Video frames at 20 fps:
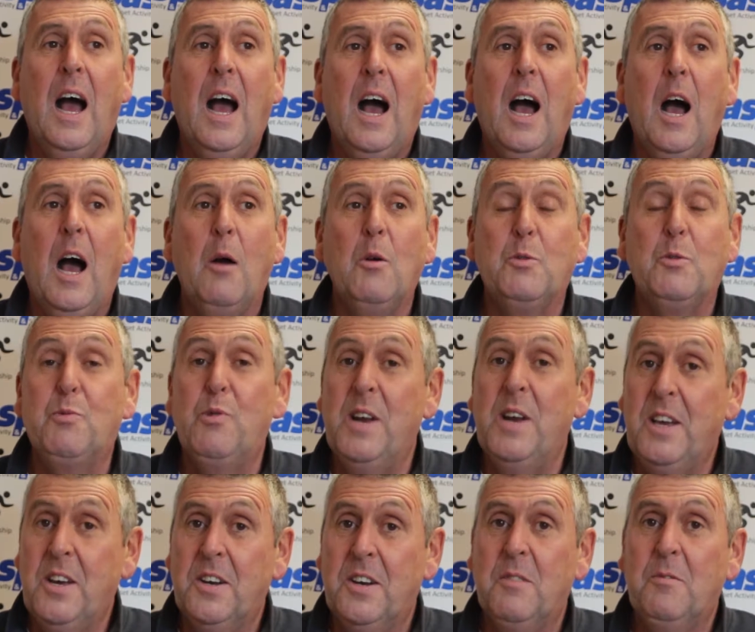I was
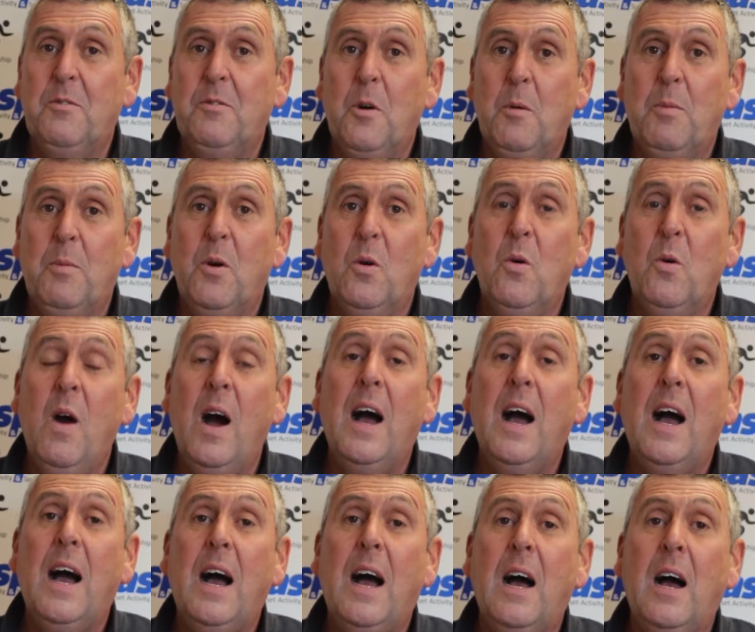pretty good at football.
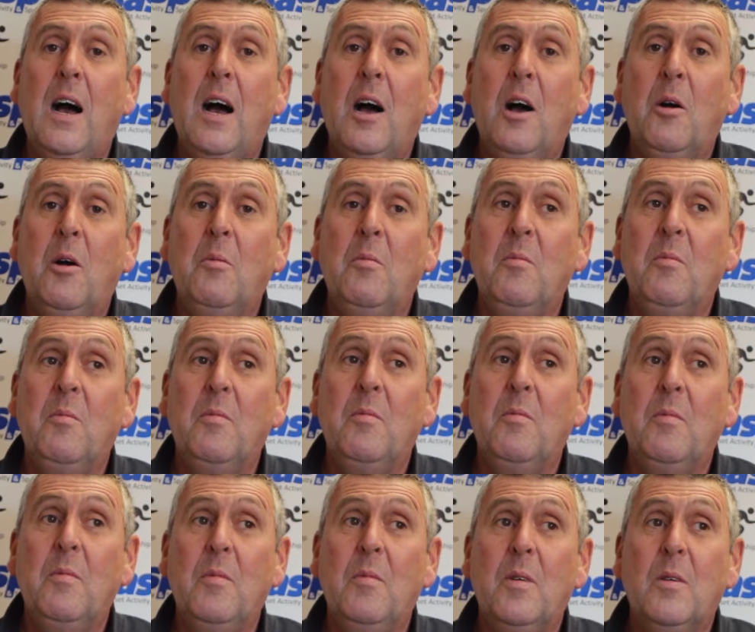I
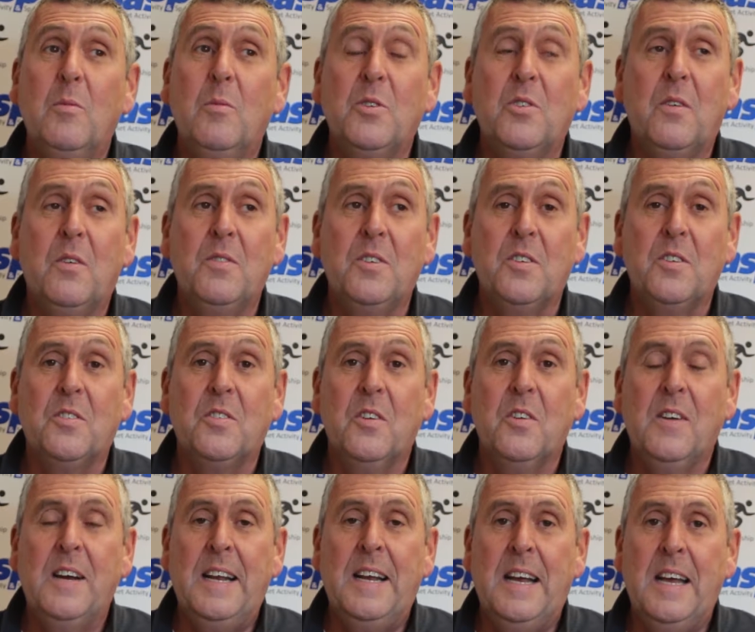was off to
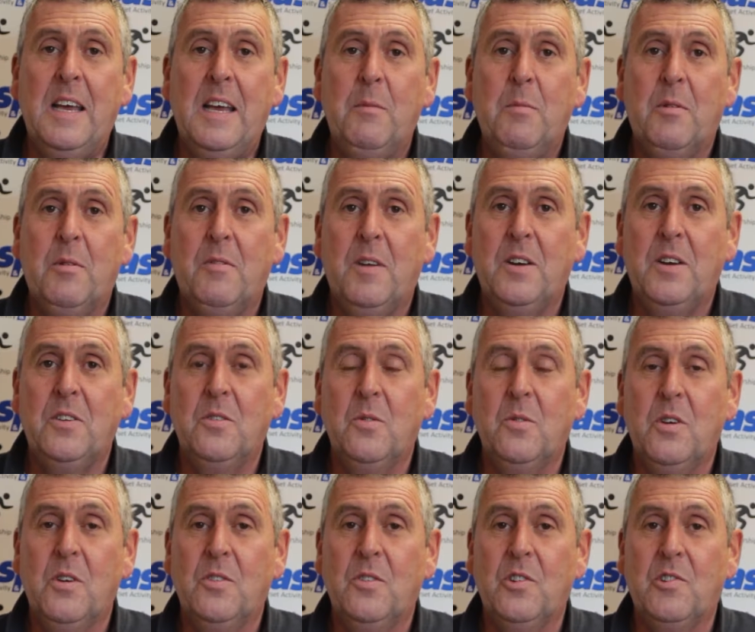sign a professional
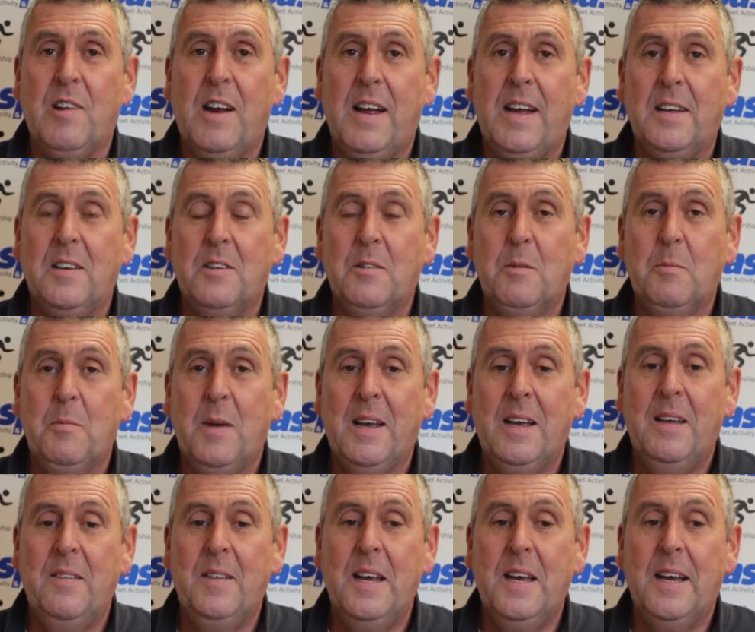contract
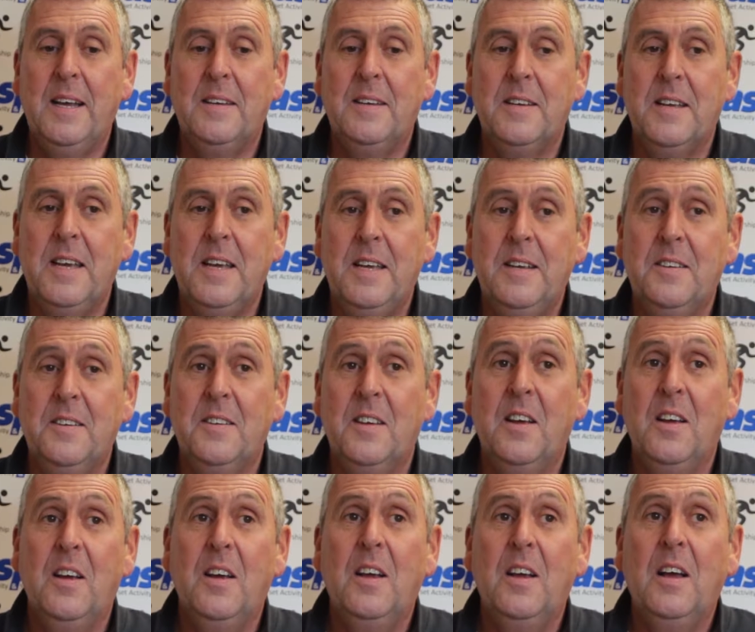back in the 80s,
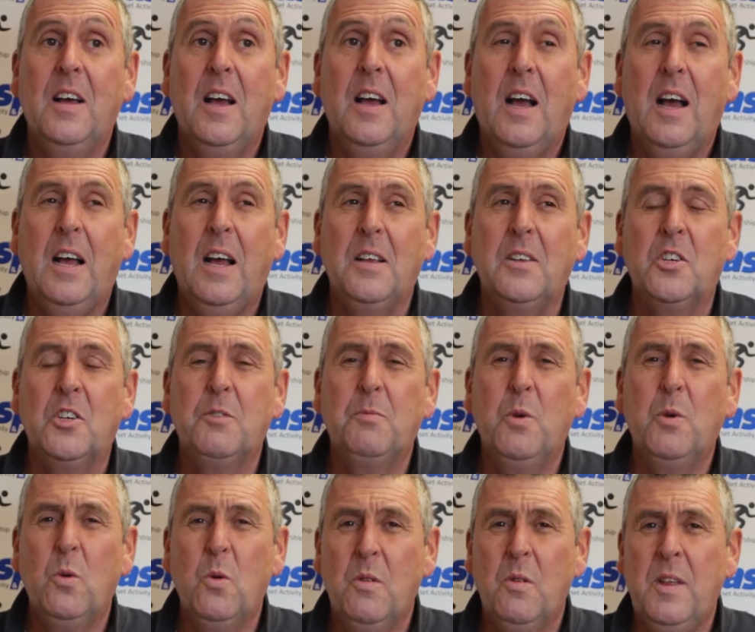and
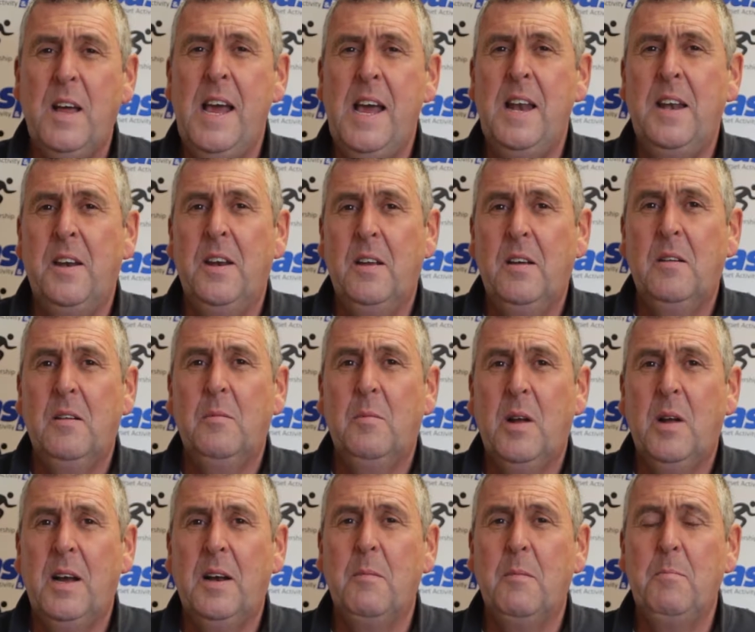sport then
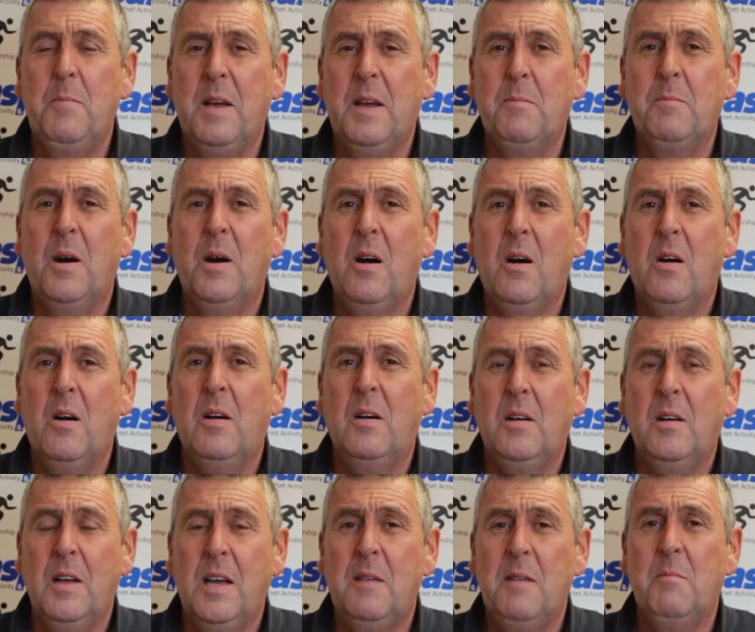played a big part
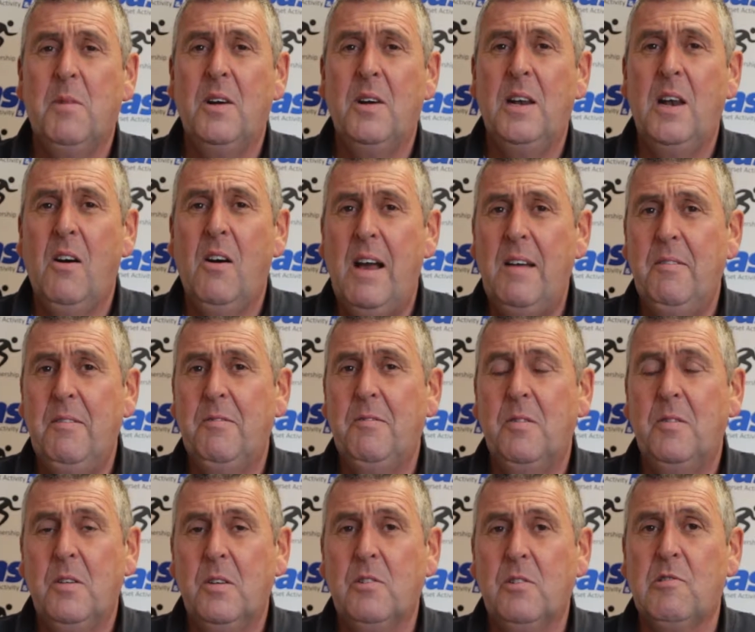in my
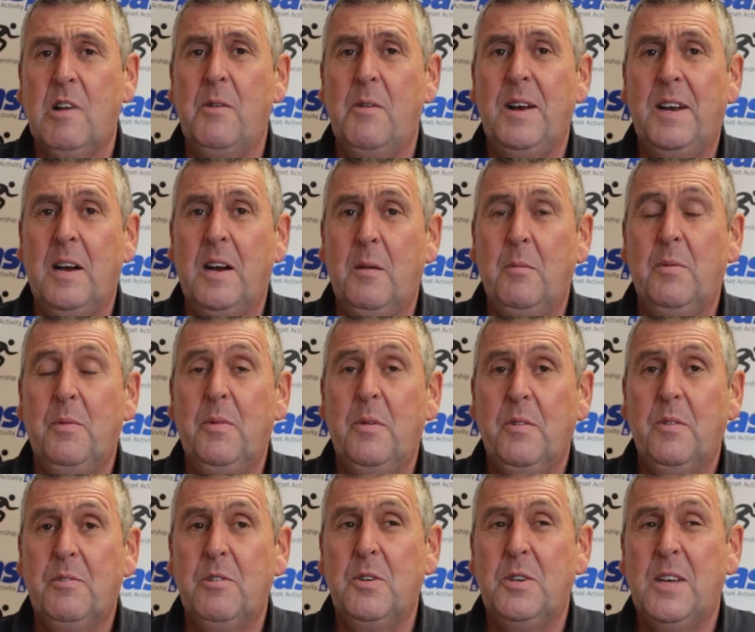life growing up
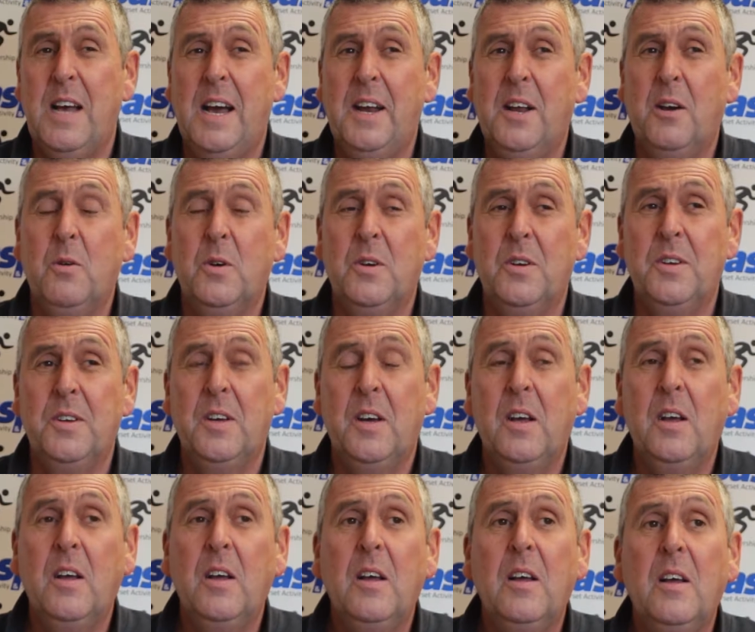through to adulthood.
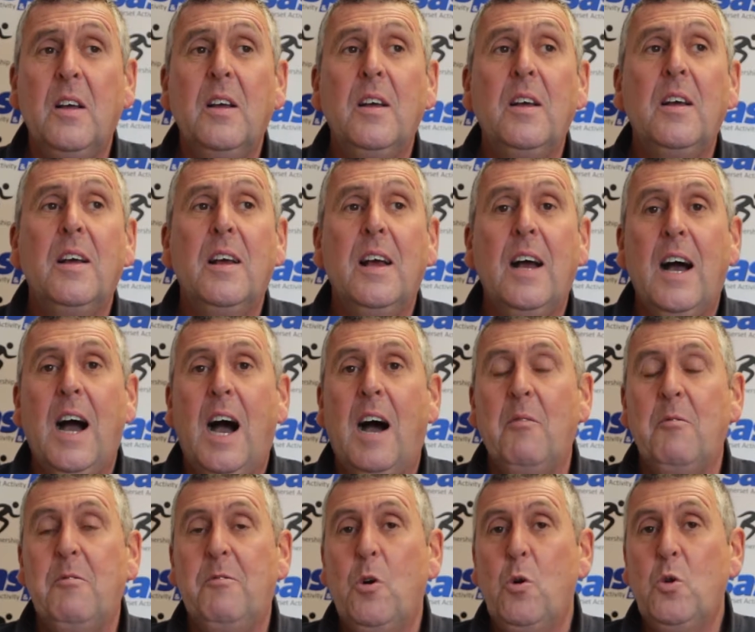
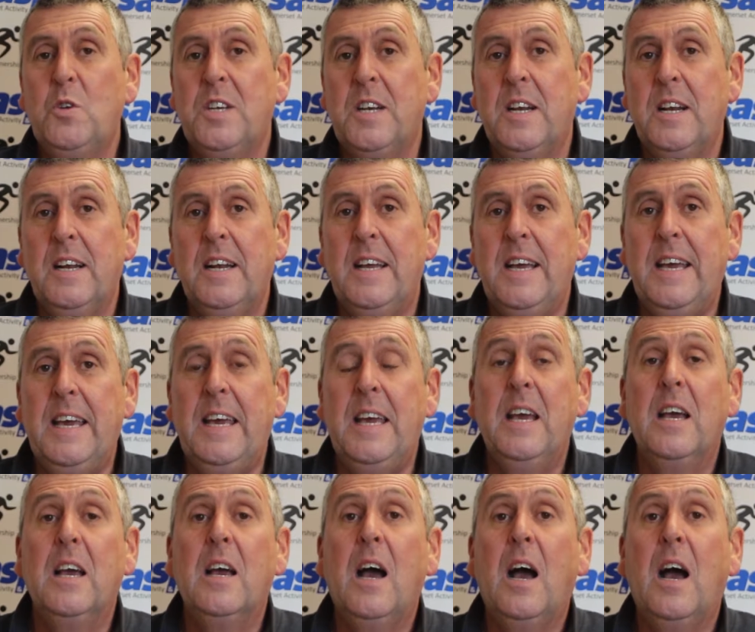Unfortunately,